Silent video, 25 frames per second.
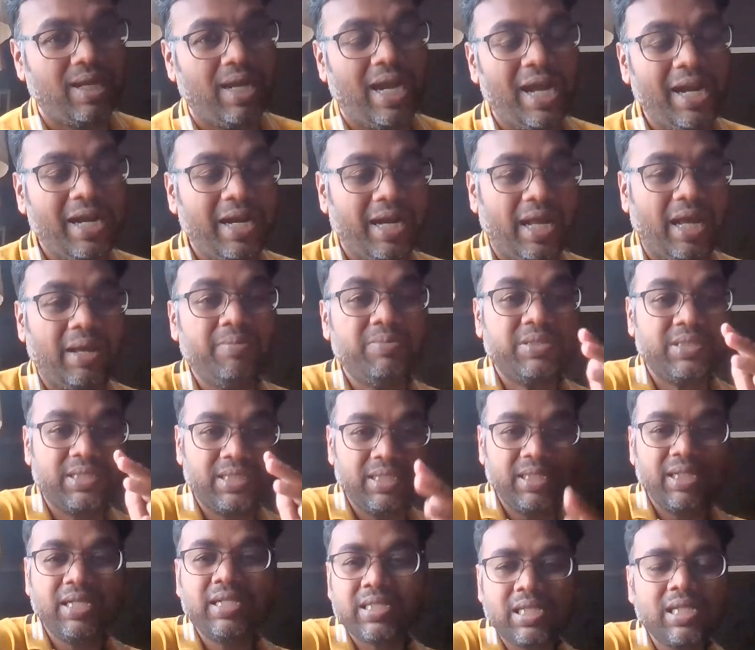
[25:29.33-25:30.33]
And I'm
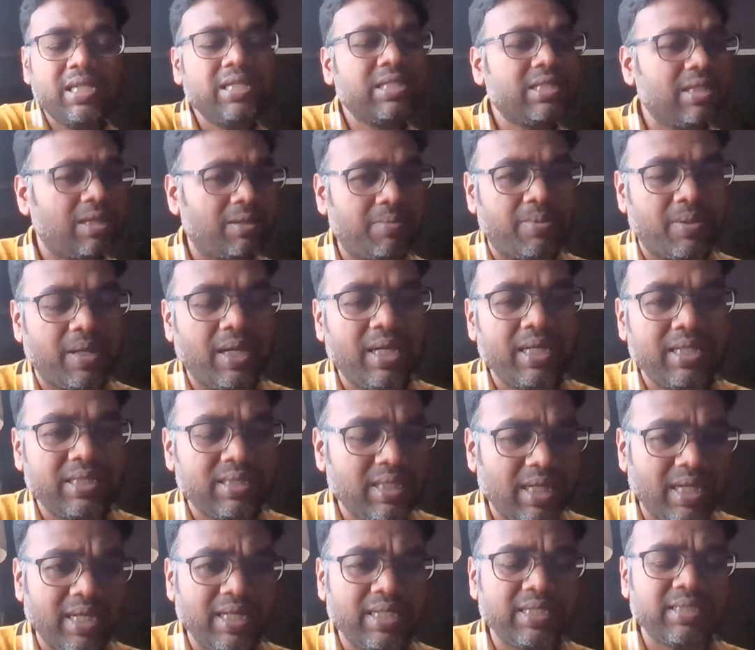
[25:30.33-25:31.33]
seriously
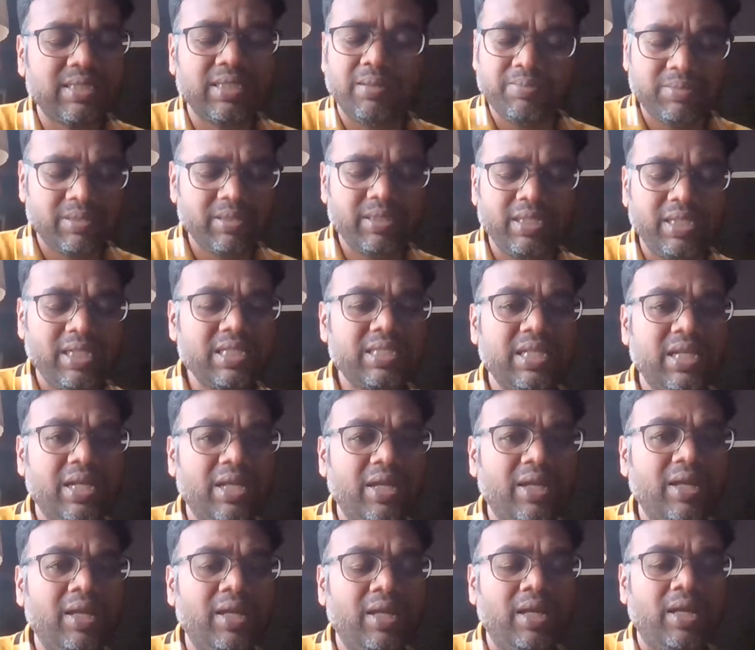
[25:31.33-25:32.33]
surprised, guys. I'm
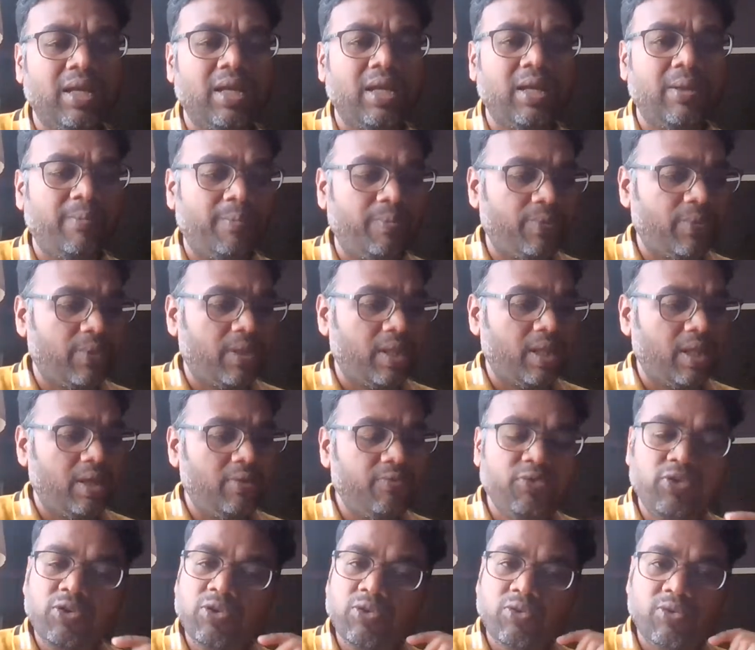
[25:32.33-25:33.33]
seriously,
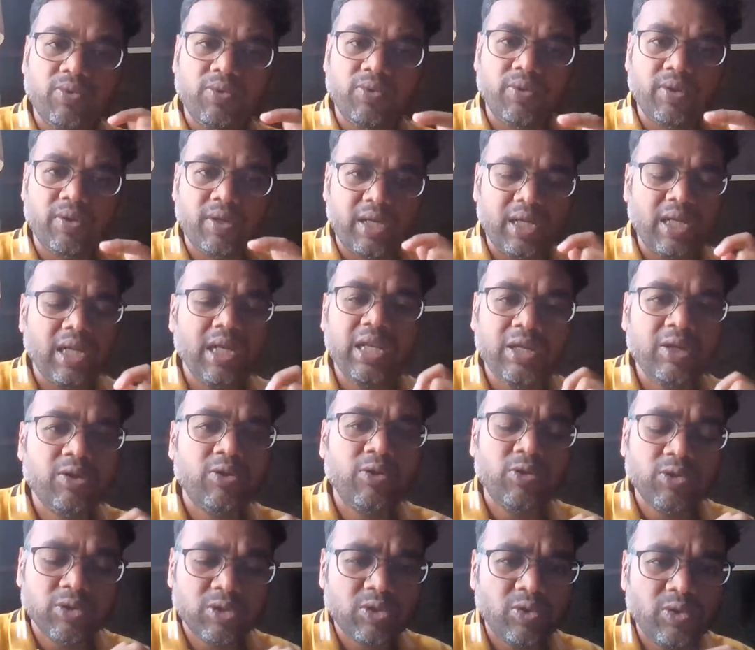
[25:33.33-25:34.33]
if you really
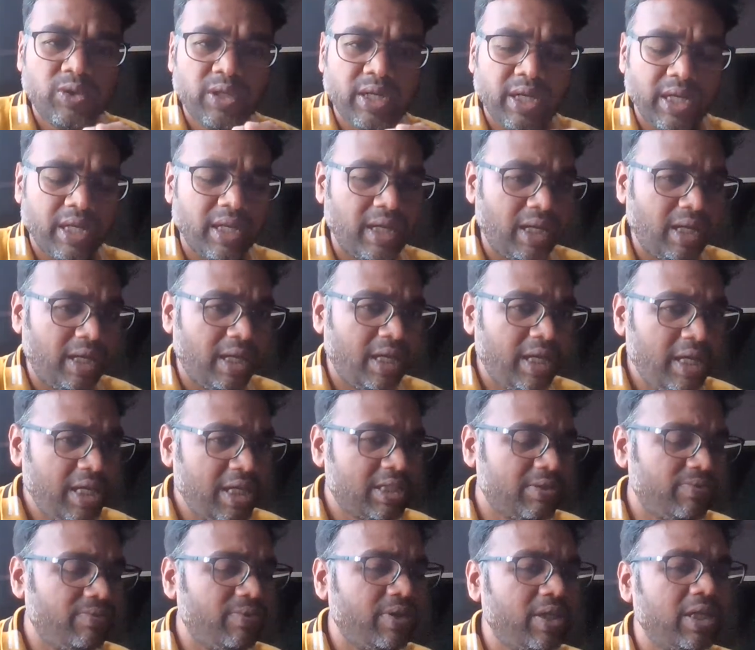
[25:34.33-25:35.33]
go through
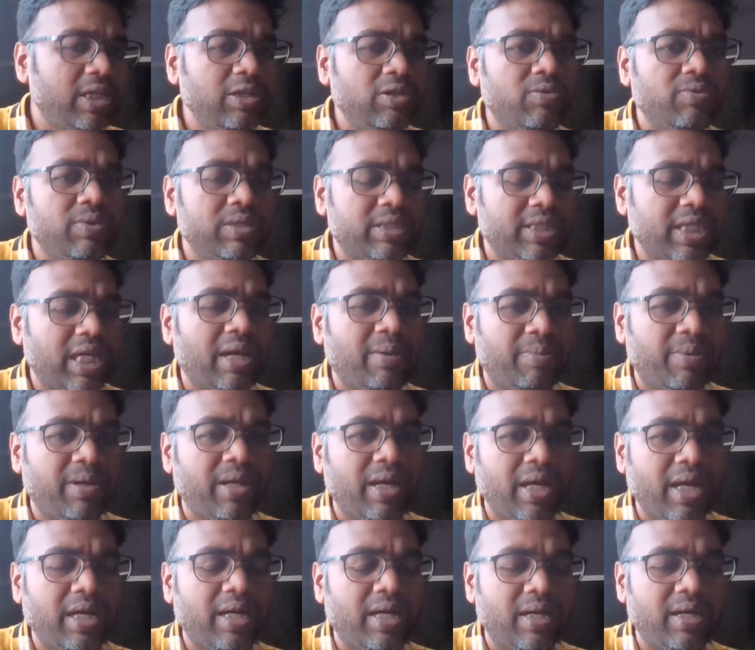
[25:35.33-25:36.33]
each video which I have
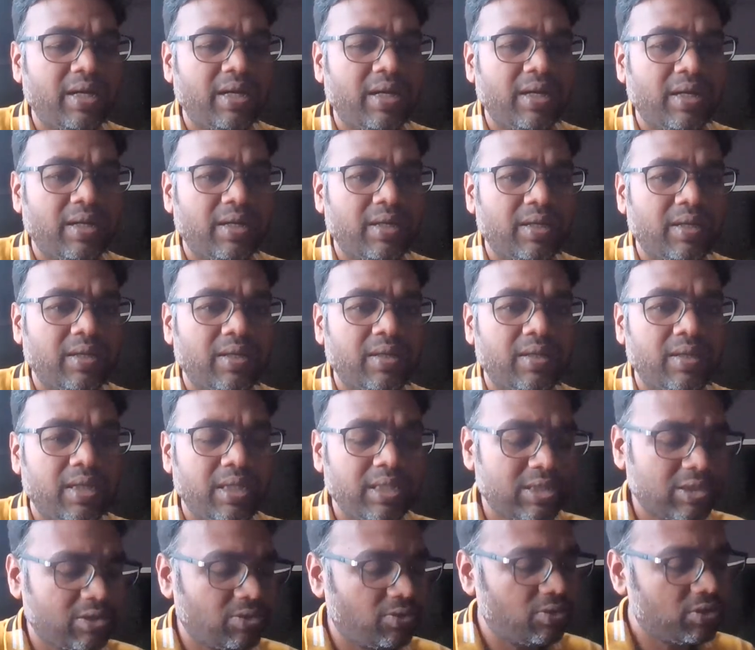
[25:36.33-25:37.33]
created,
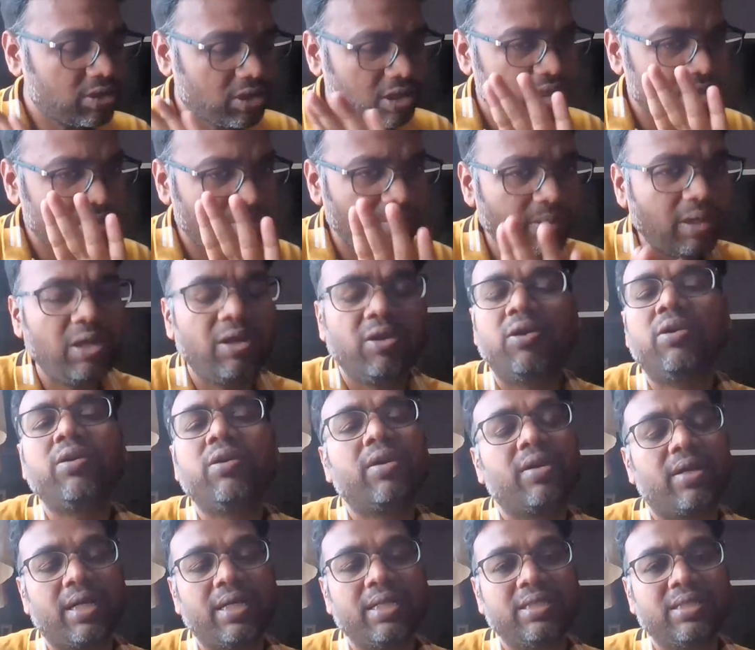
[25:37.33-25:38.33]
these questions will
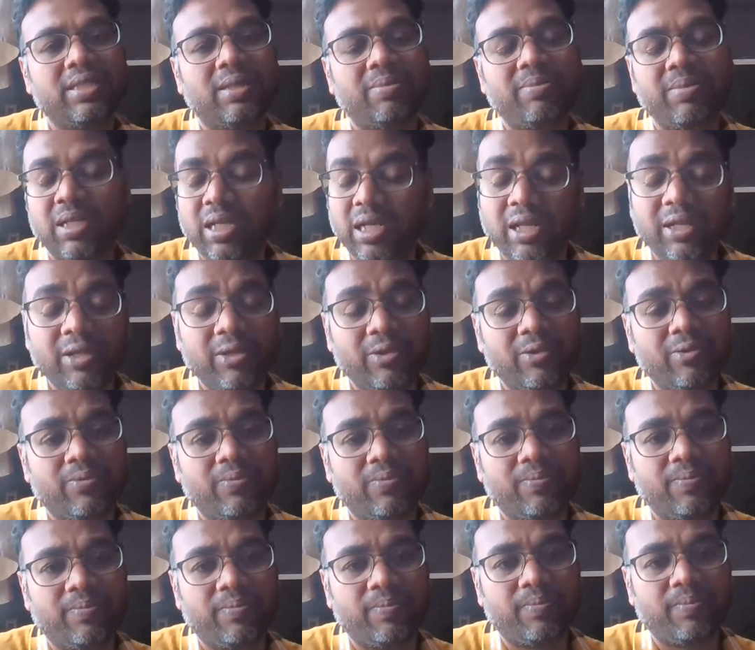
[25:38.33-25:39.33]
not rise. I'm telling you.
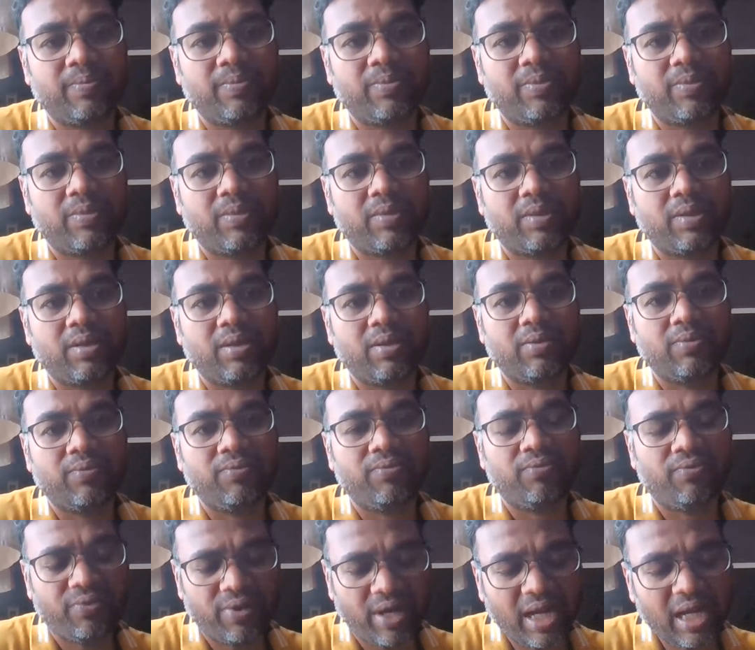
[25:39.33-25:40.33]

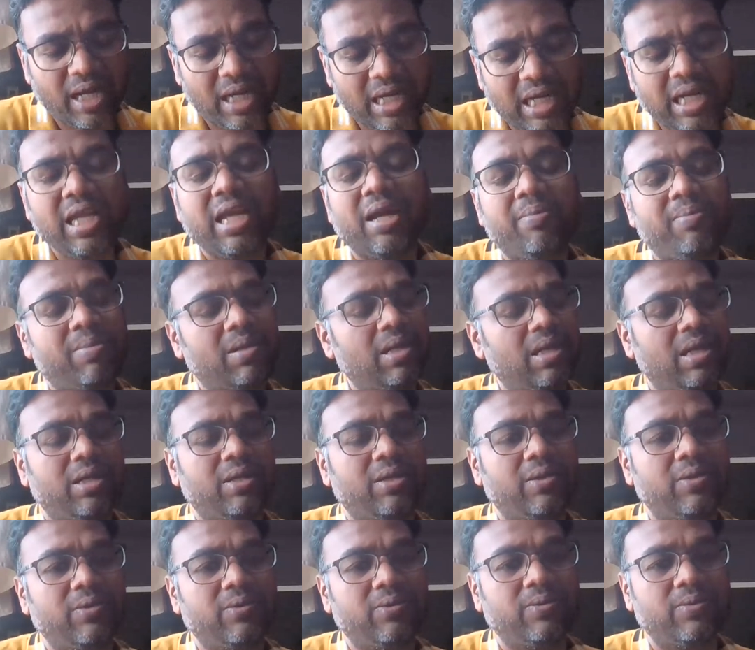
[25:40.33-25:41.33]
Frankly, I'm
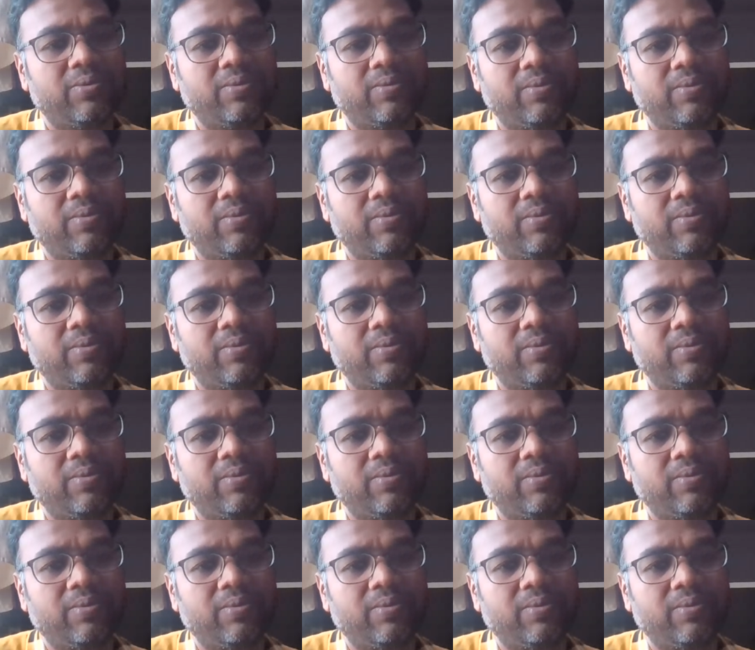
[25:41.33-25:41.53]
telling you.